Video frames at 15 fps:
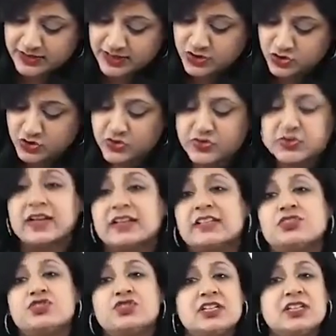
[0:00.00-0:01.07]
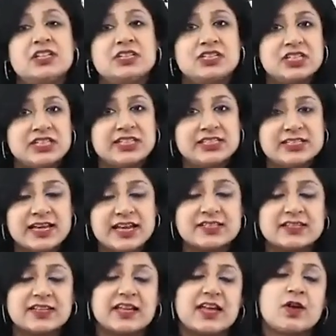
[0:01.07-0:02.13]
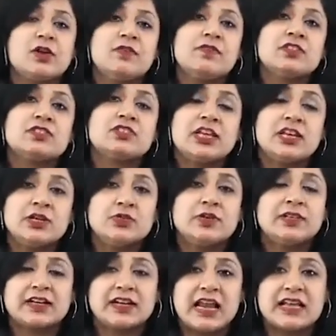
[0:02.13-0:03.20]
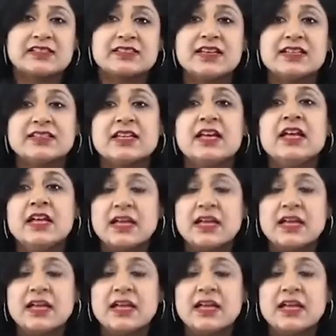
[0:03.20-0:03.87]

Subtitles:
seizures, that is GTCS, that I always tell you in the classes,